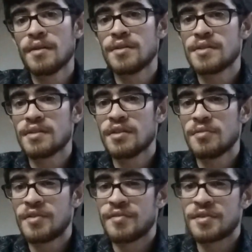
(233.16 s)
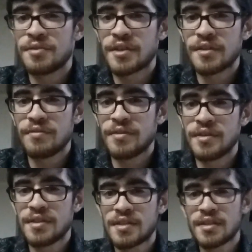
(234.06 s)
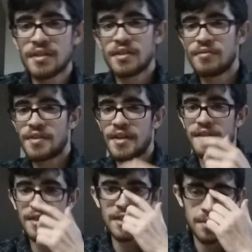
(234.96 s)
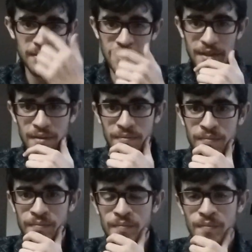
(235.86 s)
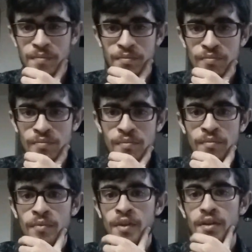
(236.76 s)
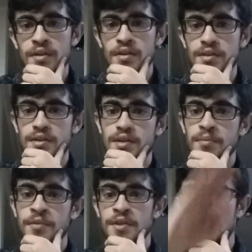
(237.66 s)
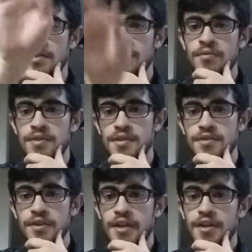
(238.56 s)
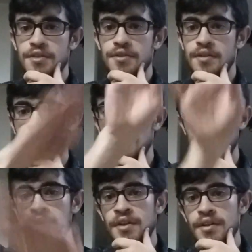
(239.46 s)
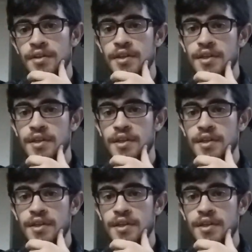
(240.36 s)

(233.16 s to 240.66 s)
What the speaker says: there's a little bit of a trick at first. With antispin, I'm going to start with this triquetra. You